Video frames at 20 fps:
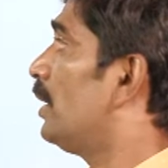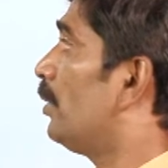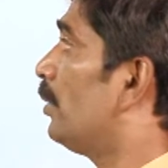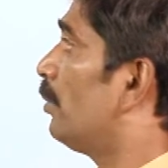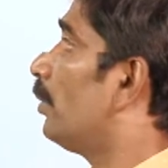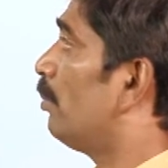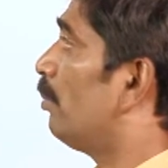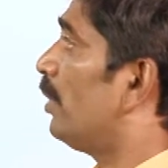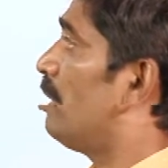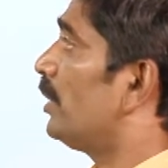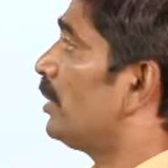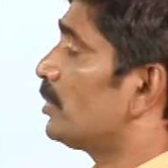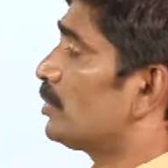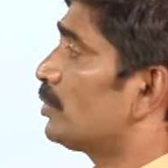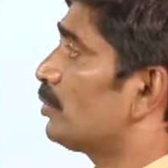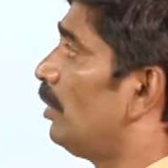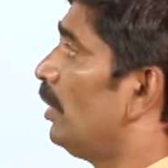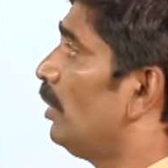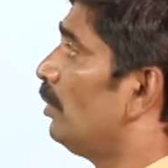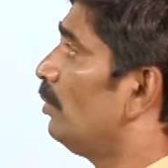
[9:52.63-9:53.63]
minus
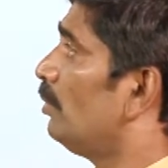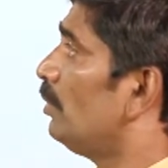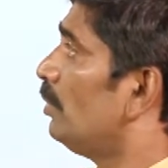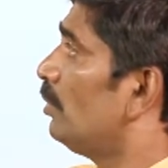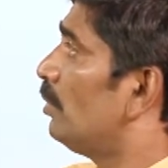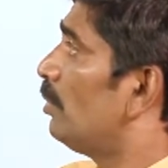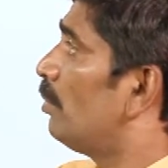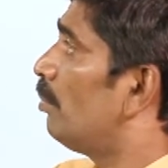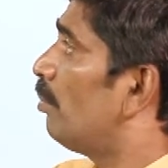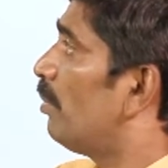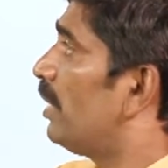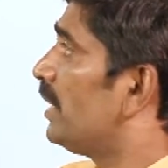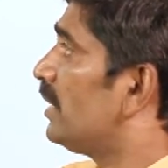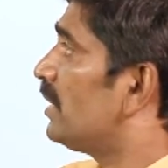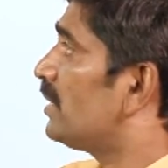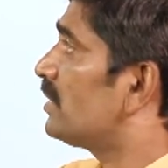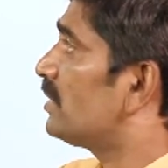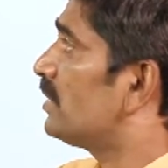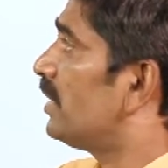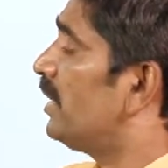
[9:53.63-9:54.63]
12 minus
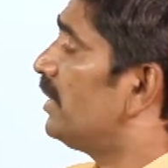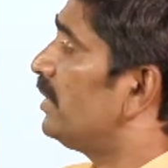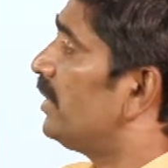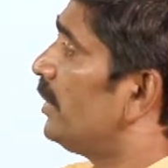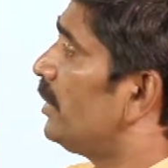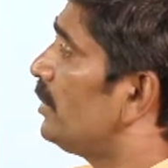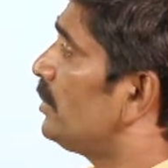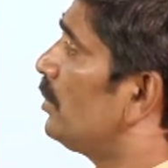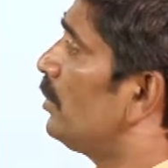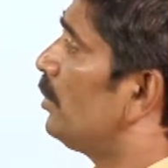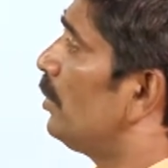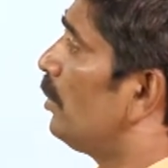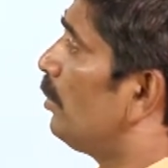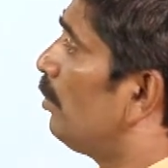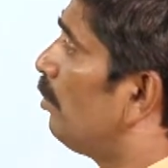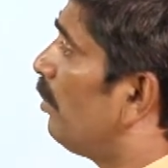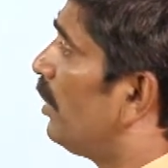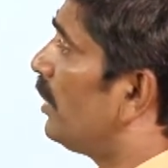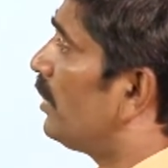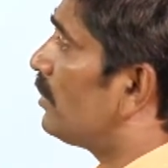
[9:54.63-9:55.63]
3, that is
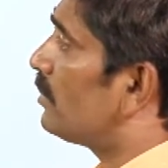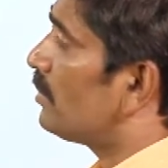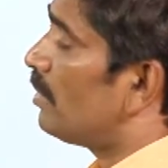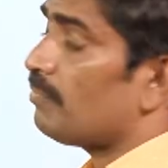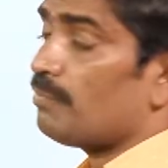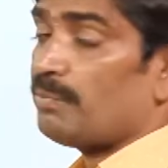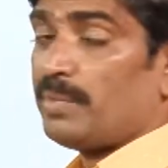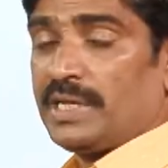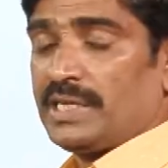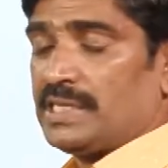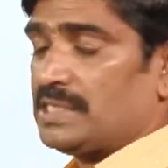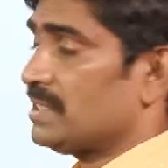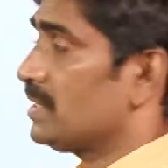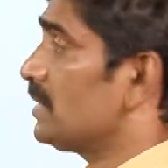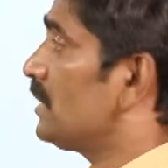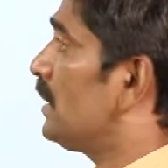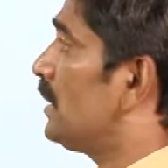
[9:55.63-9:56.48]
minus of minus,